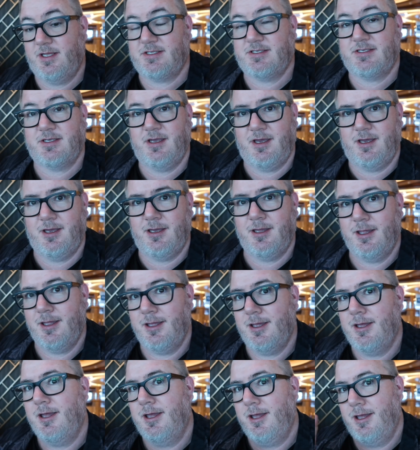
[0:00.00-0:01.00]

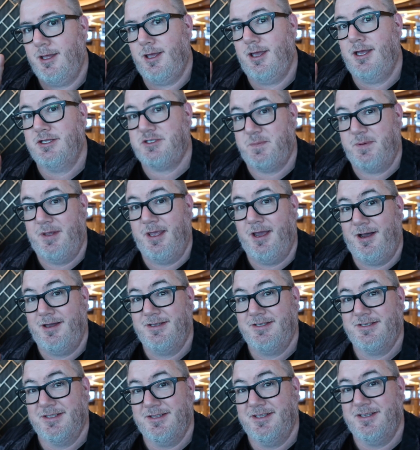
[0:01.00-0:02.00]
it's
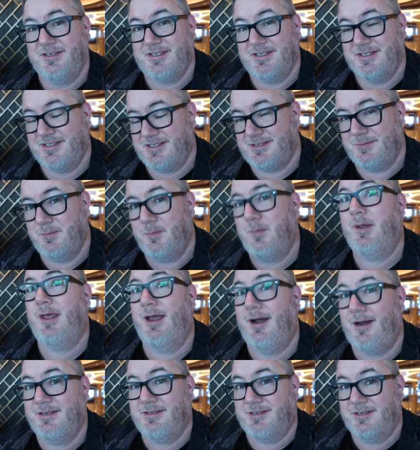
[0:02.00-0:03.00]
beyond delicious.
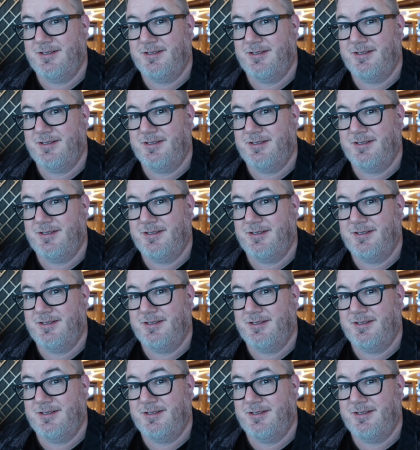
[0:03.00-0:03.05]
Beyond